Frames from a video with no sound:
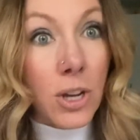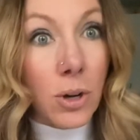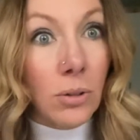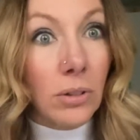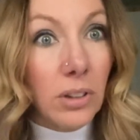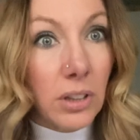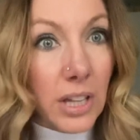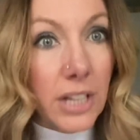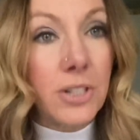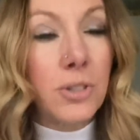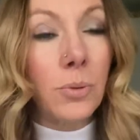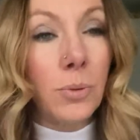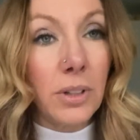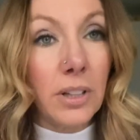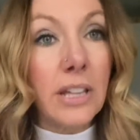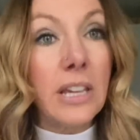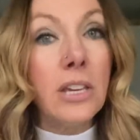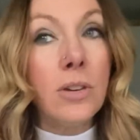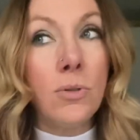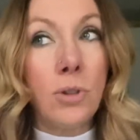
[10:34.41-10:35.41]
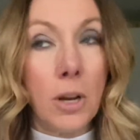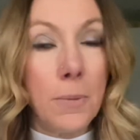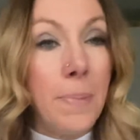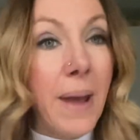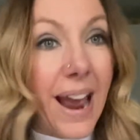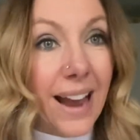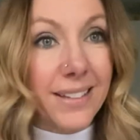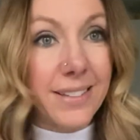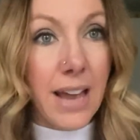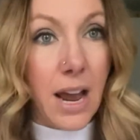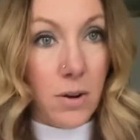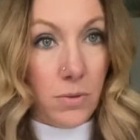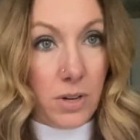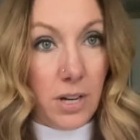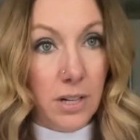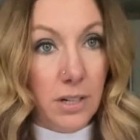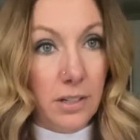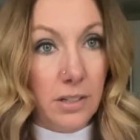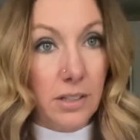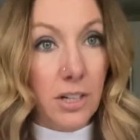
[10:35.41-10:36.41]
You're literally, you could pass out
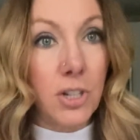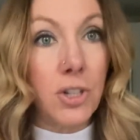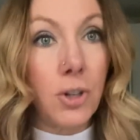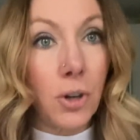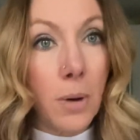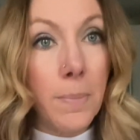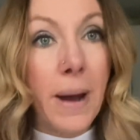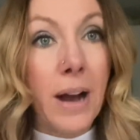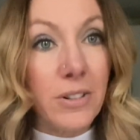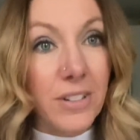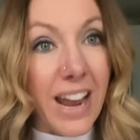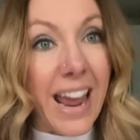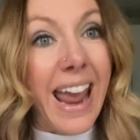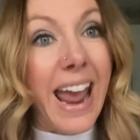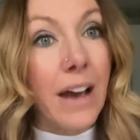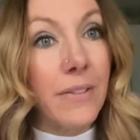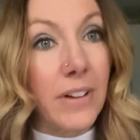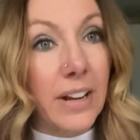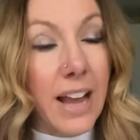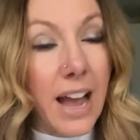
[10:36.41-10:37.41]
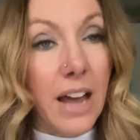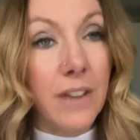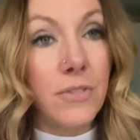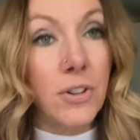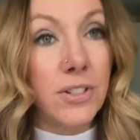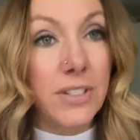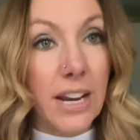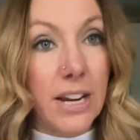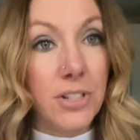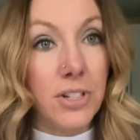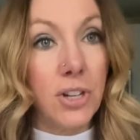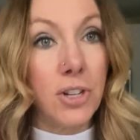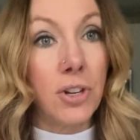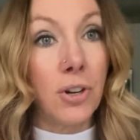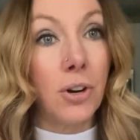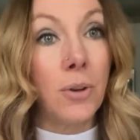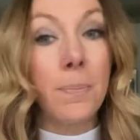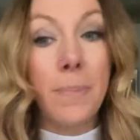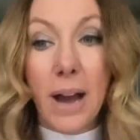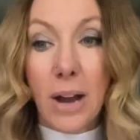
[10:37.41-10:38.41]
because you're about to have a conversation.
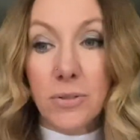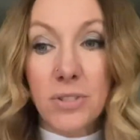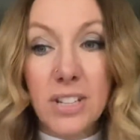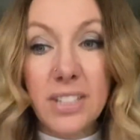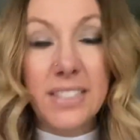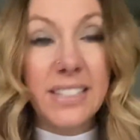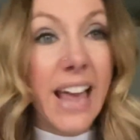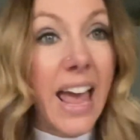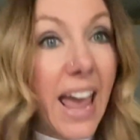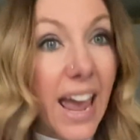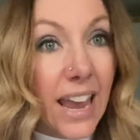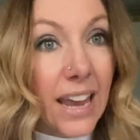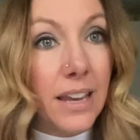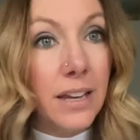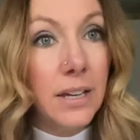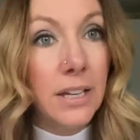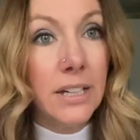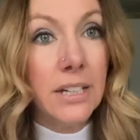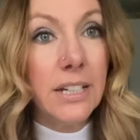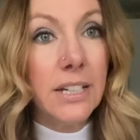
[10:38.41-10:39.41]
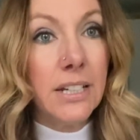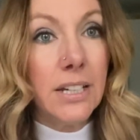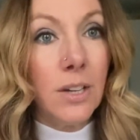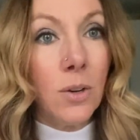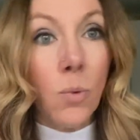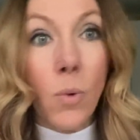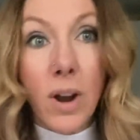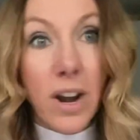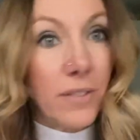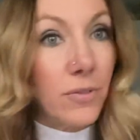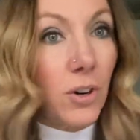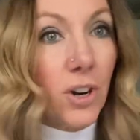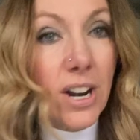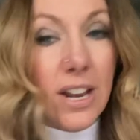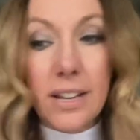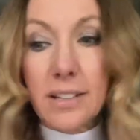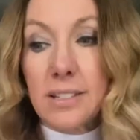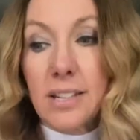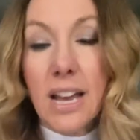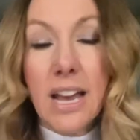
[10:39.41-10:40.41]
You're about to say whatever it
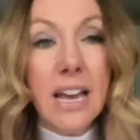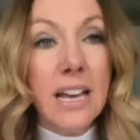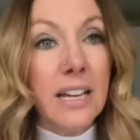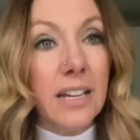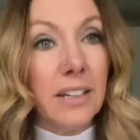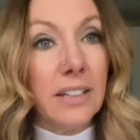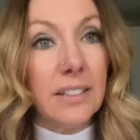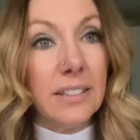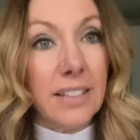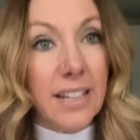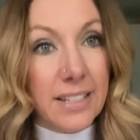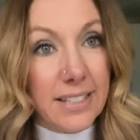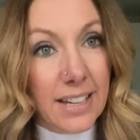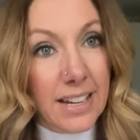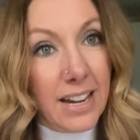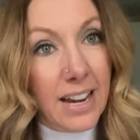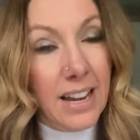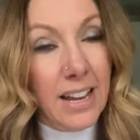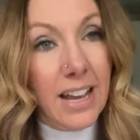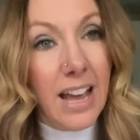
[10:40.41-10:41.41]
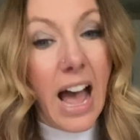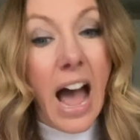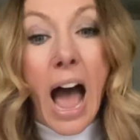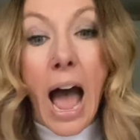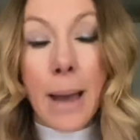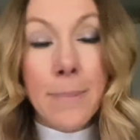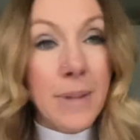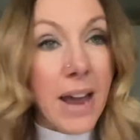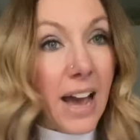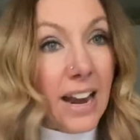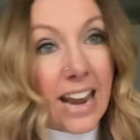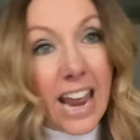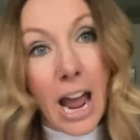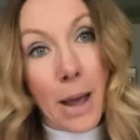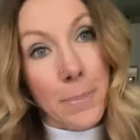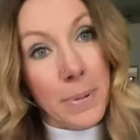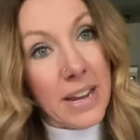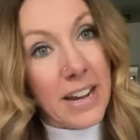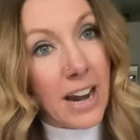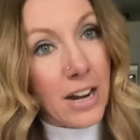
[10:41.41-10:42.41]
is. Listen, I'm not
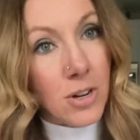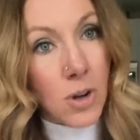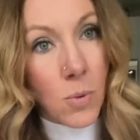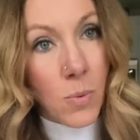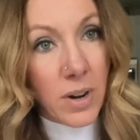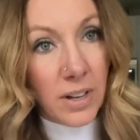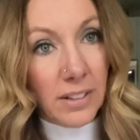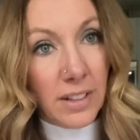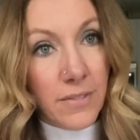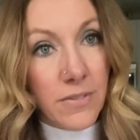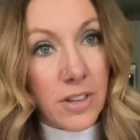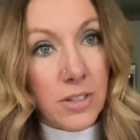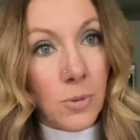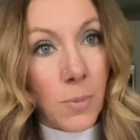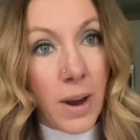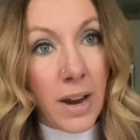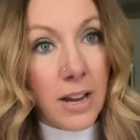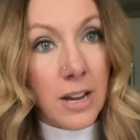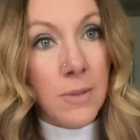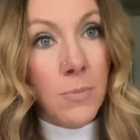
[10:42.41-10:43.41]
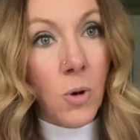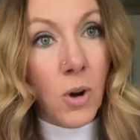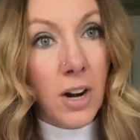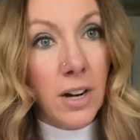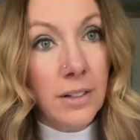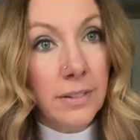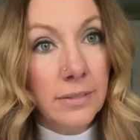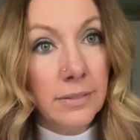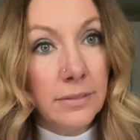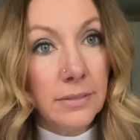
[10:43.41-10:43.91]
happy and I don't want to live this way anymore.